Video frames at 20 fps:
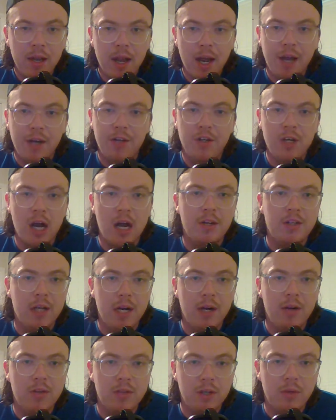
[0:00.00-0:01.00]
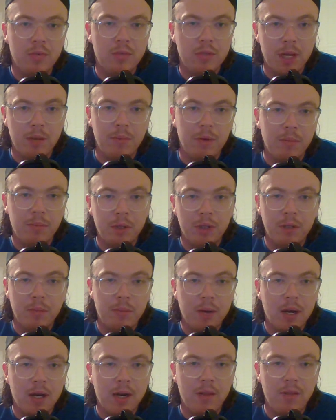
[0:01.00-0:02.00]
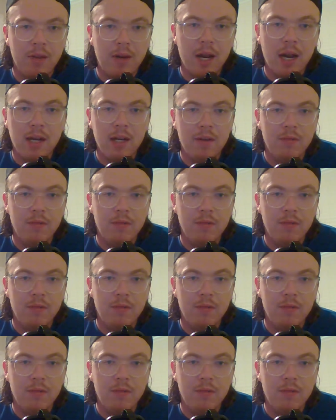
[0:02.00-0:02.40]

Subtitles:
and Josh Anderson was able to put the puck in the net,